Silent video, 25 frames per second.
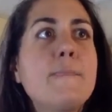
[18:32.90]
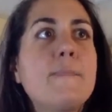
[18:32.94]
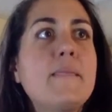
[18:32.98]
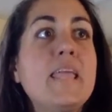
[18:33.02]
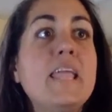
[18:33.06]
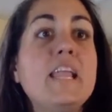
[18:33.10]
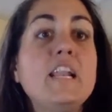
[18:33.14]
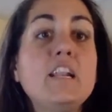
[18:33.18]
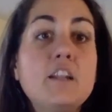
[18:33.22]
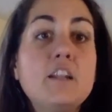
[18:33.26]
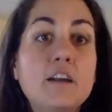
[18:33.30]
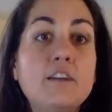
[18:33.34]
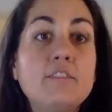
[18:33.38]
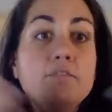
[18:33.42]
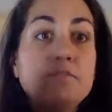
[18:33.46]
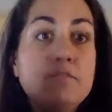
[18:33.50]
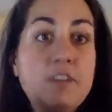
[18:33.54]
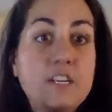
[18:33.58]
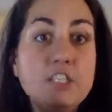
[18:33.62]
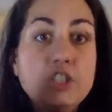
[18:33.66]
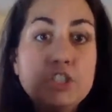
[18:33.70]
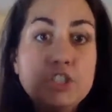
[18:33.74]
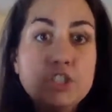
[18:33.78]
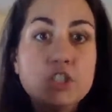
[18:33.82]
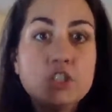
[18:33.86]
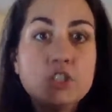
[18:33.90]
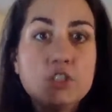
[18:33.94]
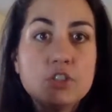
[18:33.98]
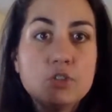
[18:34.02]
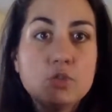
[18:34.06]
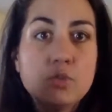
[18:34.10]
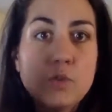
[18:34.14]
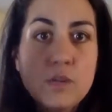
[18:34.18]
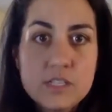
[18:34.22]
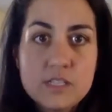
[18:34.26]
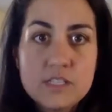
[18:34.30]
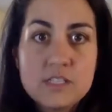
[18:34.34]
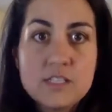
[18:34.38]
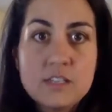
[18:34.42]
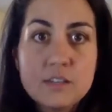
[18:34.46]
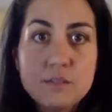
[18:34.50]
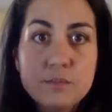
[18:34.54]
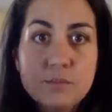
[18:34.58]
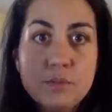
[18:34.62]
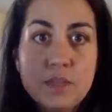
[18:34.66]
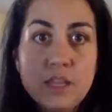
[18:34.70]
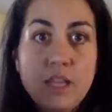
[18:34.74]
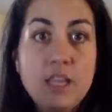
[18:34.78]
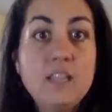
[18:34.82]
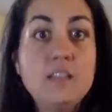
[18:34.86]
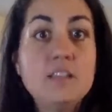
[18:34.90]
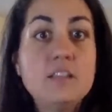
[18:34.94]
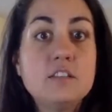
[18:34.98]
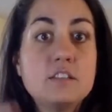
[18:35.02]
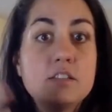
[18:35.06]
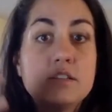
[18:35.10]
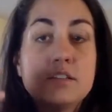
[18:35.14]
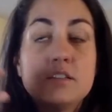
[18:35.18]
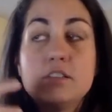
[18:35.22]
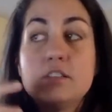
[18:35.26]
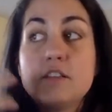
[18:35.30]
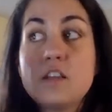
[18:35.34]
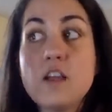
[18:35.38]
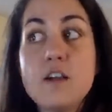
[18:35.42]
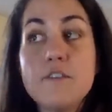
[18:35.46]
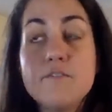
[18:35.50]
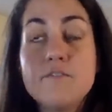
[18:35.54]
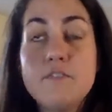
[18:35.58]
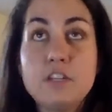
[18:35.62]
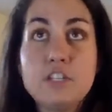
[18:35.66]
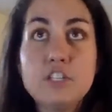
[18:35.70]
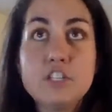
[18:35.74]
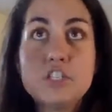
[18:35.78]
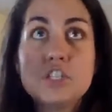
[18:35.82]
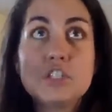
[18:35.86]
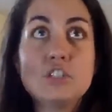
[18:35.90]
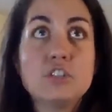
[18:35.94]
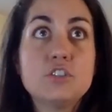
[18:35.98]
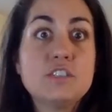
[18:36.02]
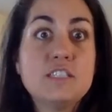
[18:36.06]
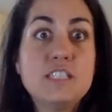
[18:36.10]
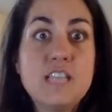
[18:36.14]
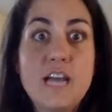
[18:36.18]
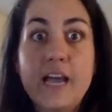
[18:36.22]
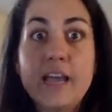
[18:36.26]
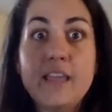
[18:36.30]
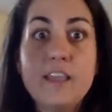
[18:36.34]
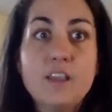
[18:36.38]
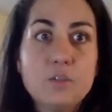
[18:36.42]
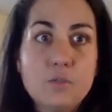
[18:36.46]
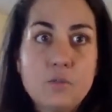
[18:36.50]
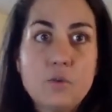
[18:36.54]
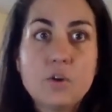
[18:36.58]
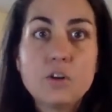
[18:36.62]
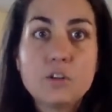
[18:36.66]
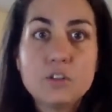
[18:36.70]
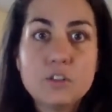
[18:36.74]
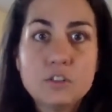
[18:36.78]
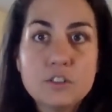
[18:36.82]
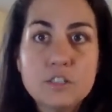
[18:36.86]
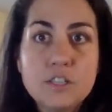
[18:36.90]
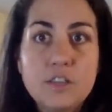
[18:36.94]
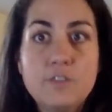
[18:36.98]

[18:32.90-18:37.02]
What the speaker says: in conventional wisdom, in conventional diet world,